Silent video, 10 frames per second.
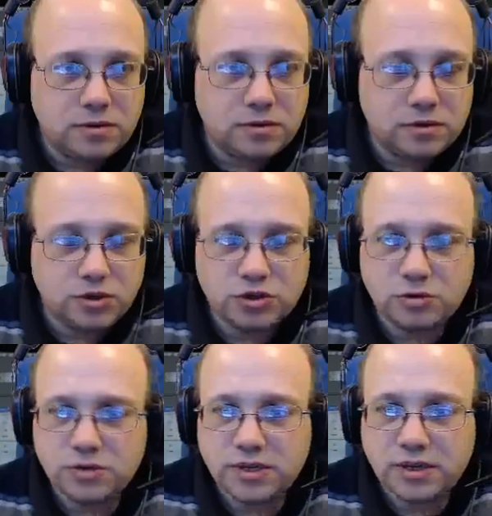Control
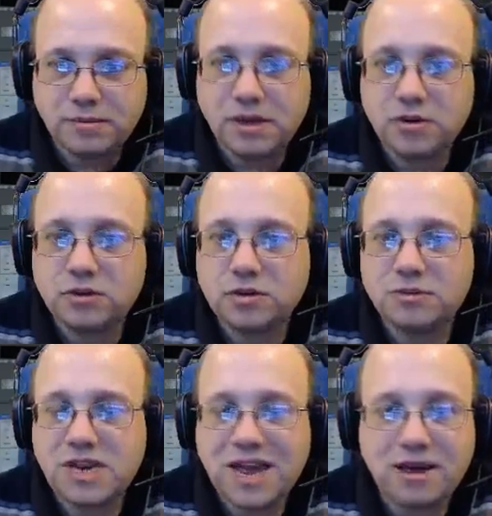T, Control
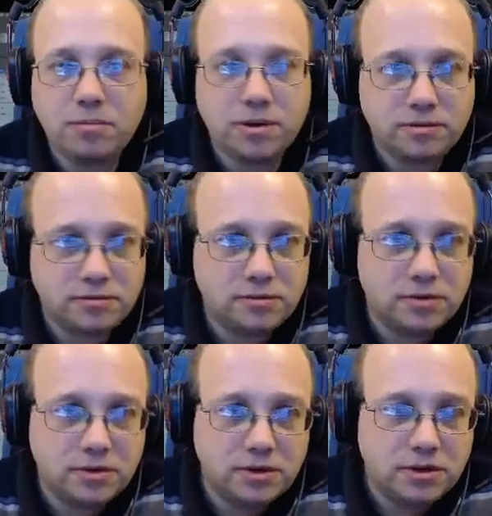Tab.
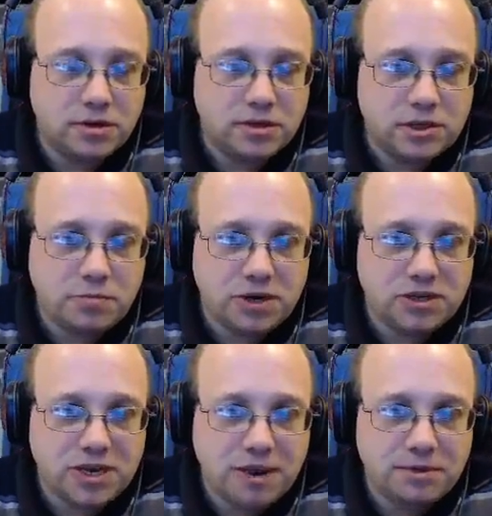So press
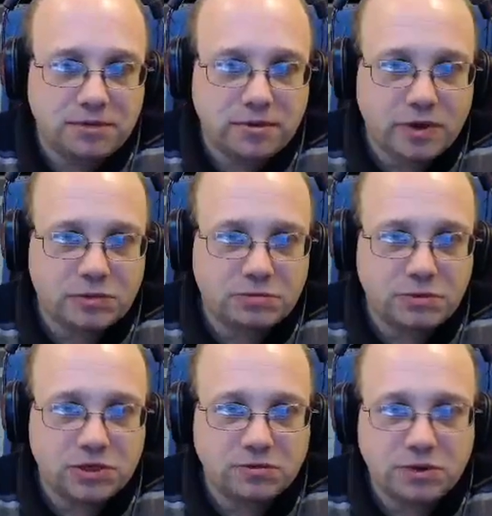Tab to request
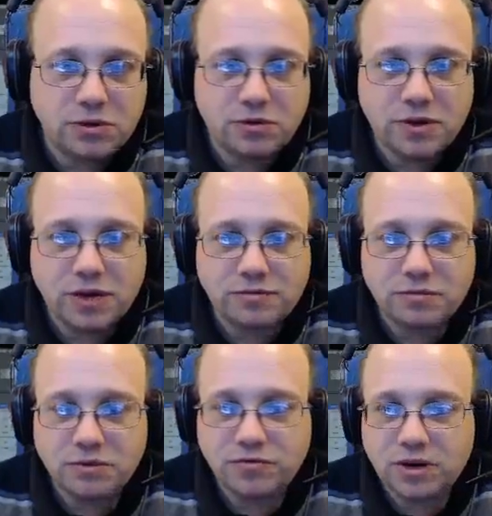permission when you're
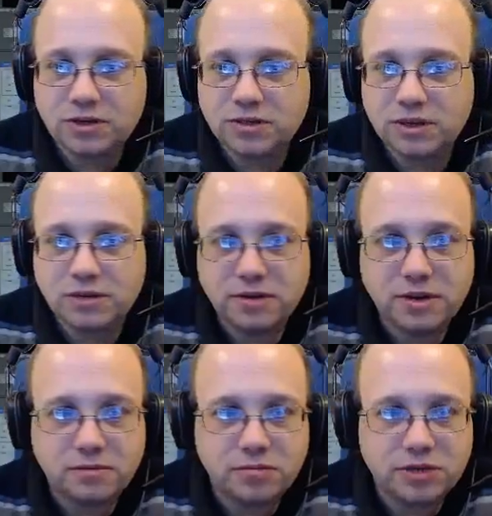from the front of the
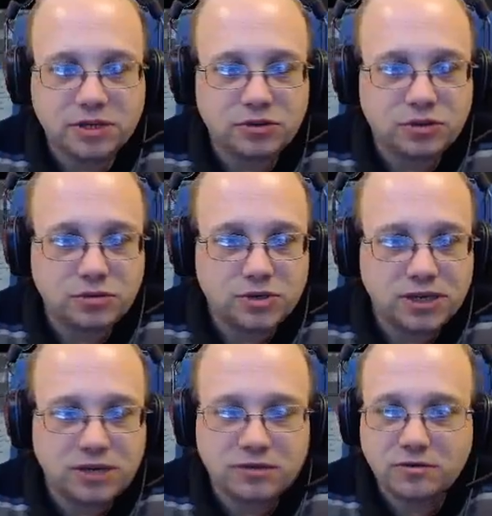loco, and press Control
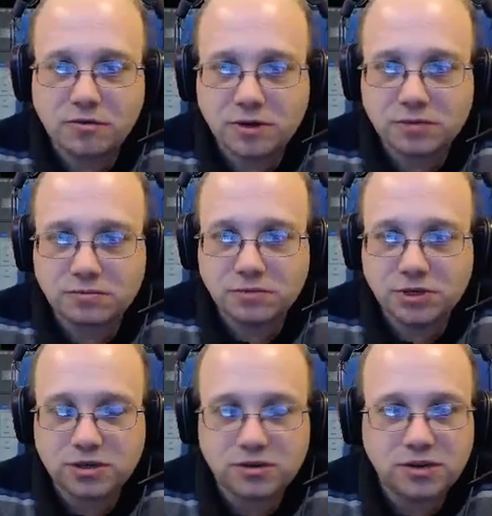T to request
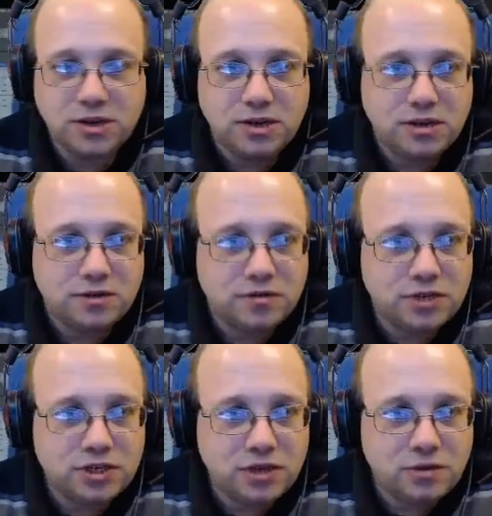permission for the
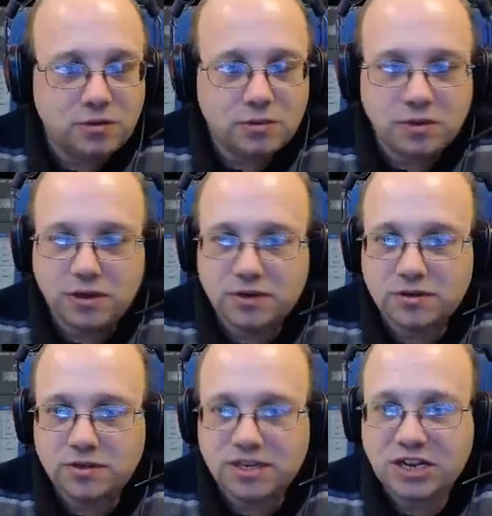single
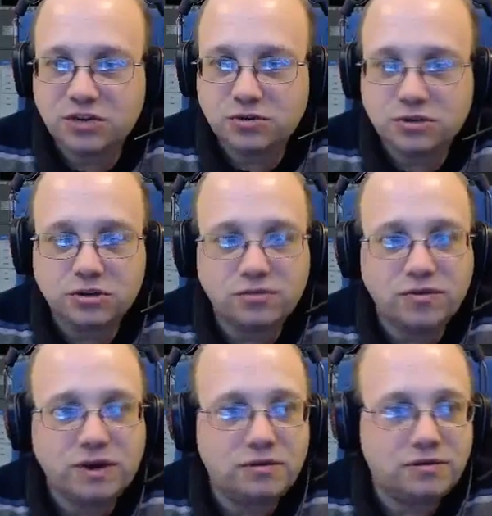signal to the
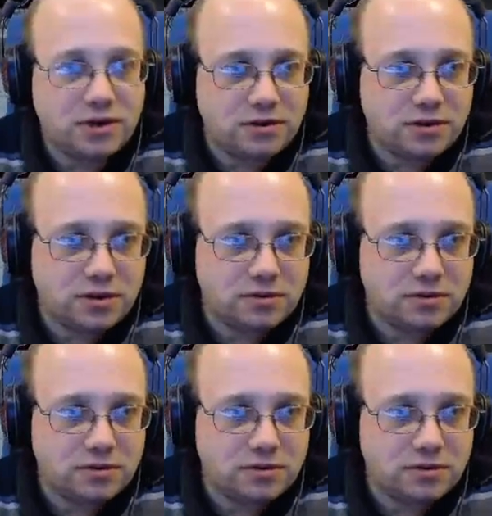rear of the loco.